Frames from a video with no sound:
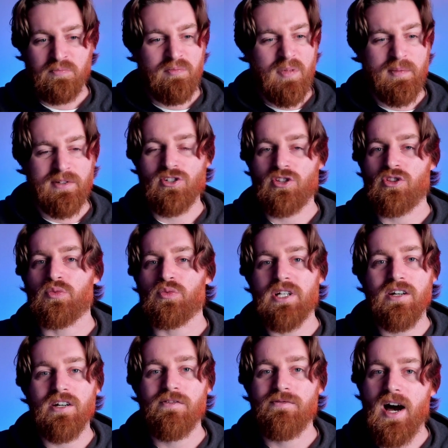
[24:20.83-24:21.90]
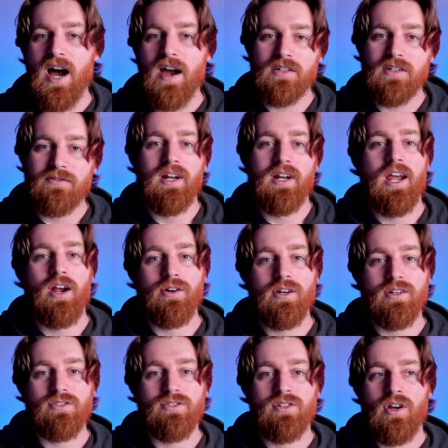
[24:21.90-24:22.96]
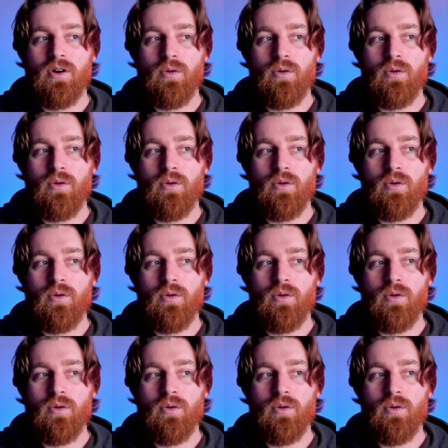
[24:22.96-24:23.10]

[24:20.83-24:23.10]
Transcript: maybe it's 3 to 5 different areas